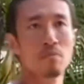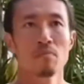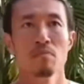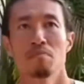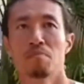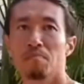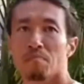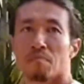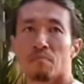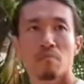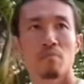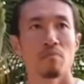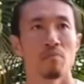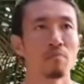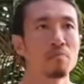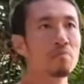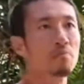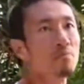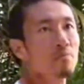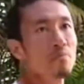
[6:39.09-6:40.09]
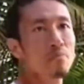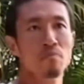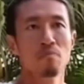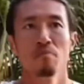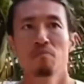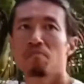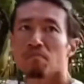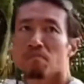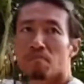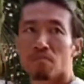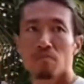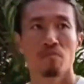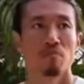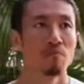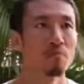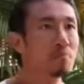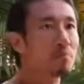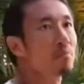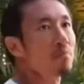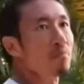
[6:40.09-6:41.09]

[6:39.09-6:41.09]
But when you understand the why behind